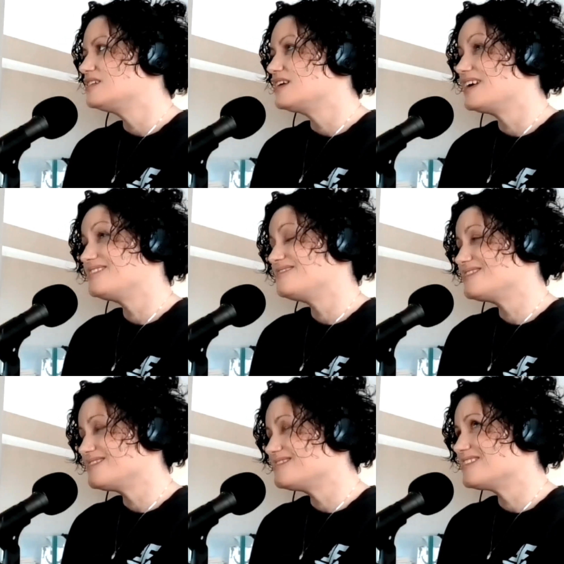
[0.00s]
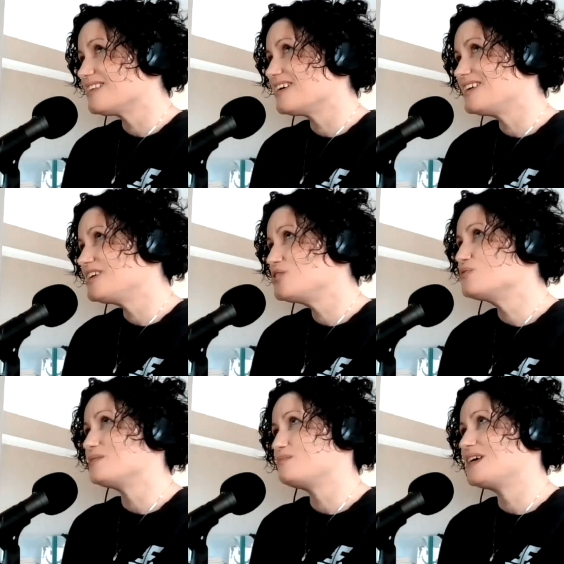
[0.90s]
And I know
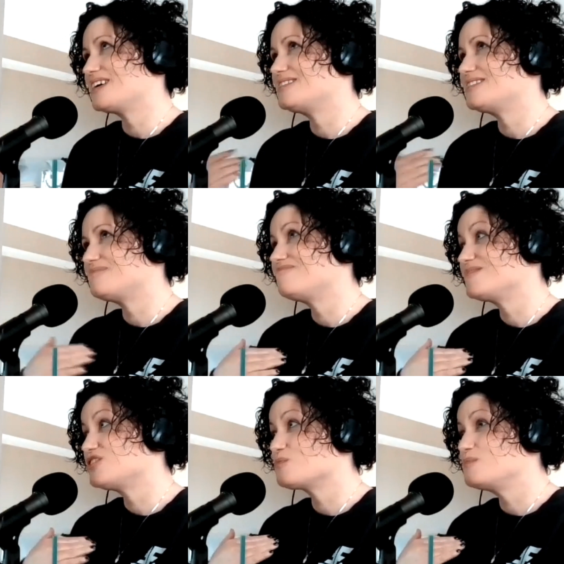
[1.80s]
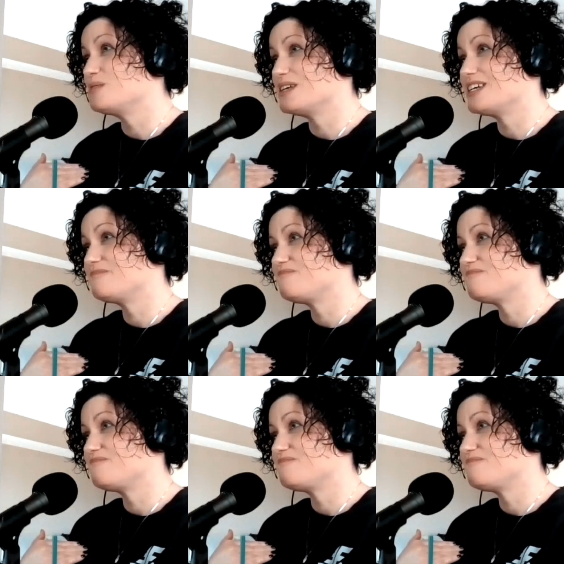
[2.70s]
it because it took me a minute.